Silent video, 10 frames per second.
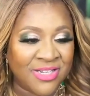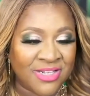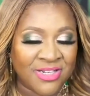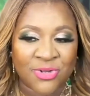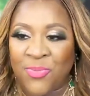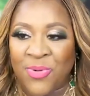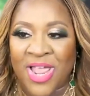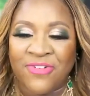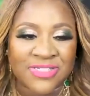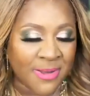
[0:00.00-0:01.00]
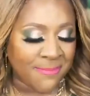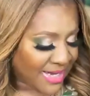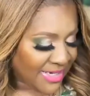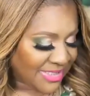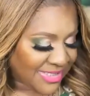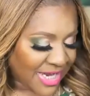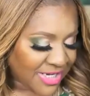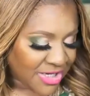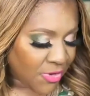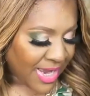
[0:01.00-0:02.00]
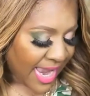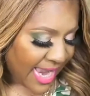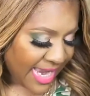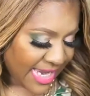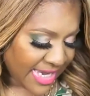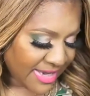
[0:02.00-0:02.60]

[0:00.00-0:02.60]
Quit waiting for somebody to say it's okay.